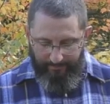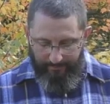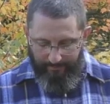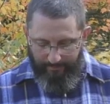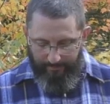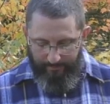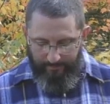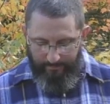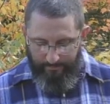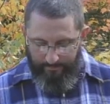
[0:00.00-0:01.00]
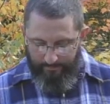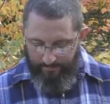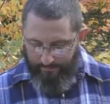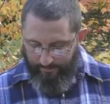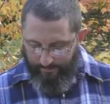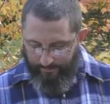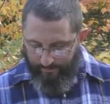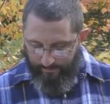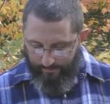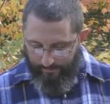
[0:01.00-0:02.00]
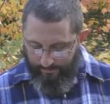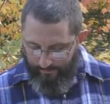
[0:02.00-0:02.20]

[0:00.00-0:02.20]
[no speech]